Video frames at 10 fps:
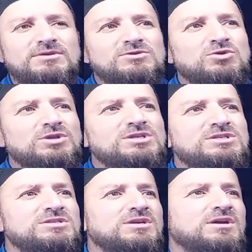So
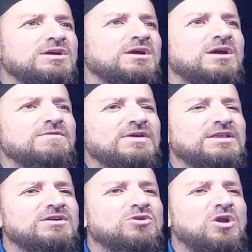this, when
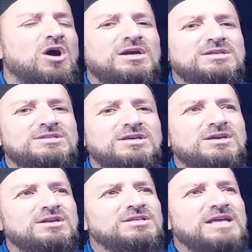the clock is
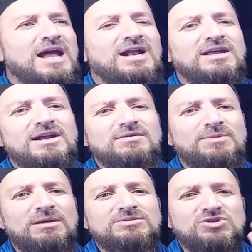there, this AND gate
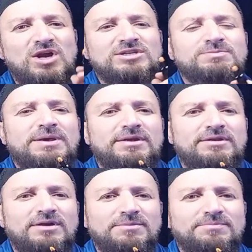becomes
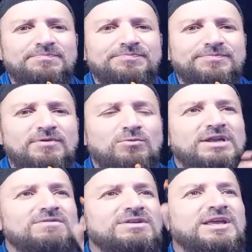transparent.
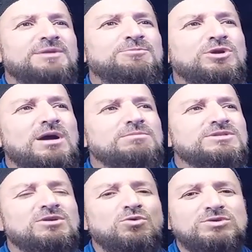Whatever the input comes,
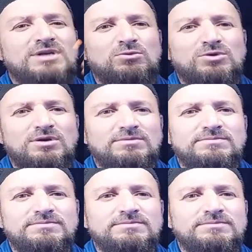that goes out.
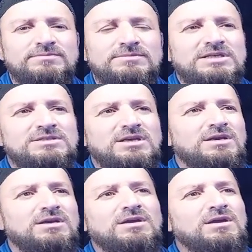
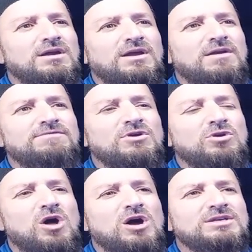See, if the
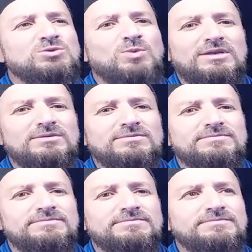clock is 1
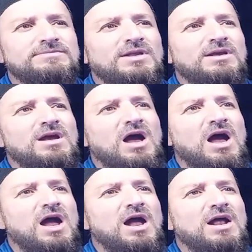
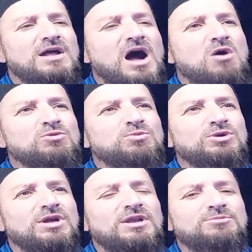and
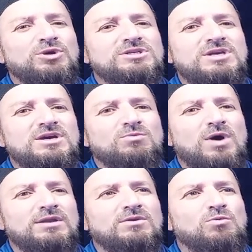input is here
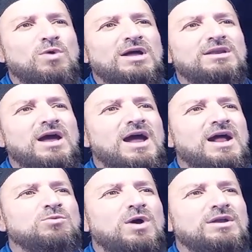1
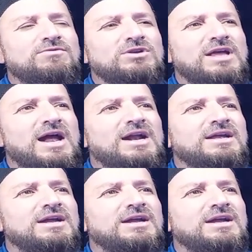and 1 for the AND